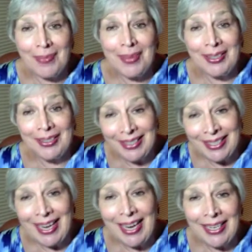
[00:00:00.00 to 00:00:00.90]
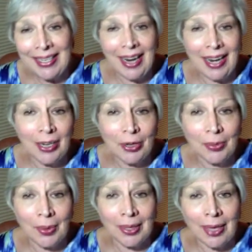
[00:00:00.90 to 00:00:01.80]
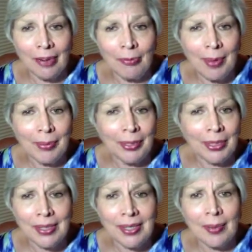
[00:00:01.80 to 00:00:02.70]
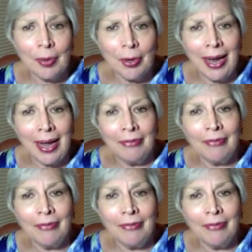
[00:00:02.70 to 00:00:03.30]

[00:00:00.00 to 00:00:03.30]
And I know a lot of people in the summer have